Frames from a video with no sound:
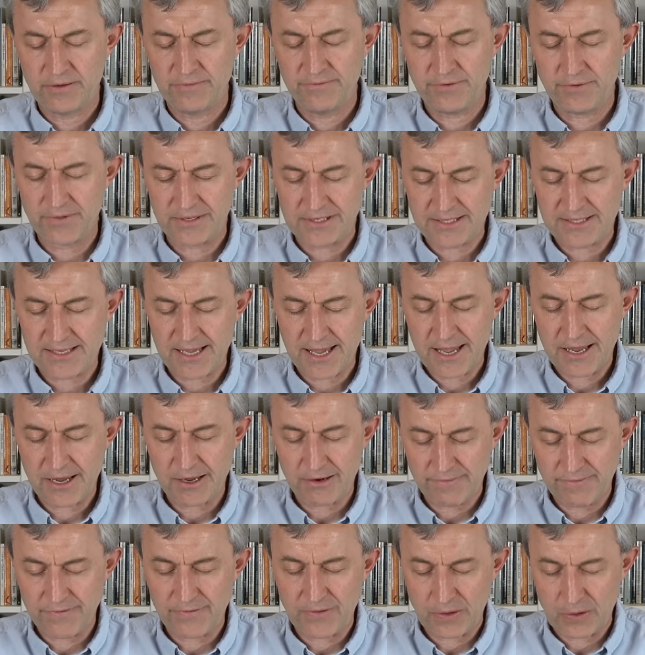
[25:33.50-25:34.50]
For the sake
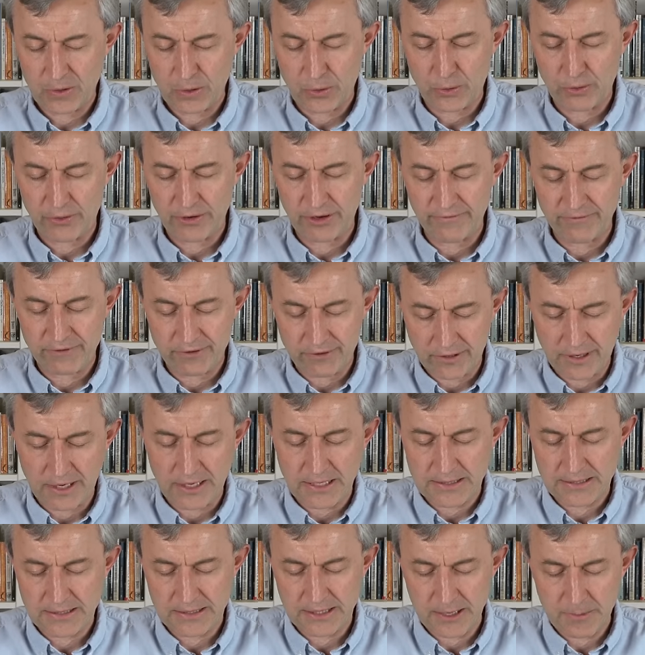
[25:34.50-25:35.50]
and for the glory of
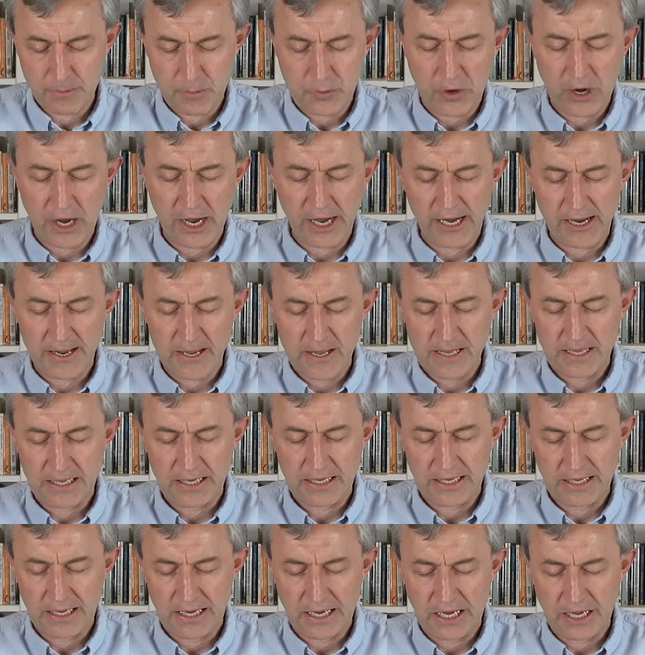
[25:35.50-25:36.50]
Christ, I pray.
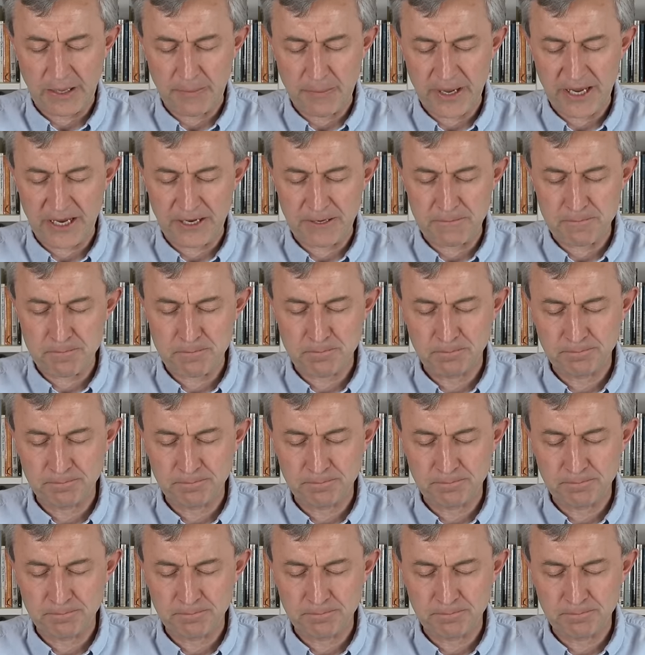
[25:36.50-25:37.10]
Amen.